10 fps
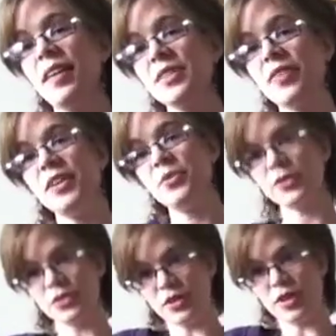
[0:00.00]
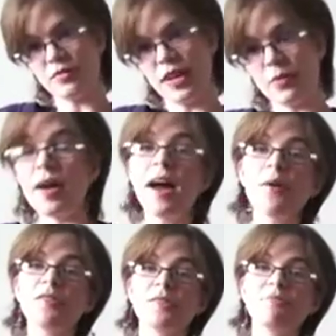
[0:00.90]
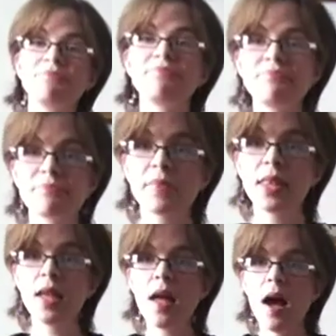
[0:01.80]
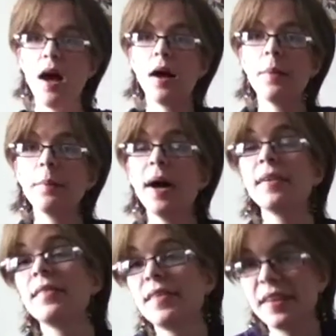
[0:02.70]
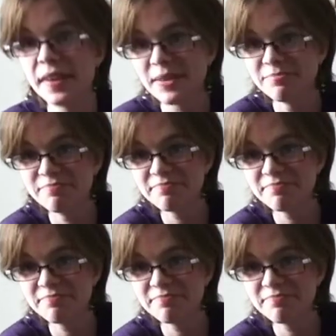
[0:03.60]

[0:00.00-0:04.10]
That's fine, you can turn it off now. However, um, I didn't like the ending.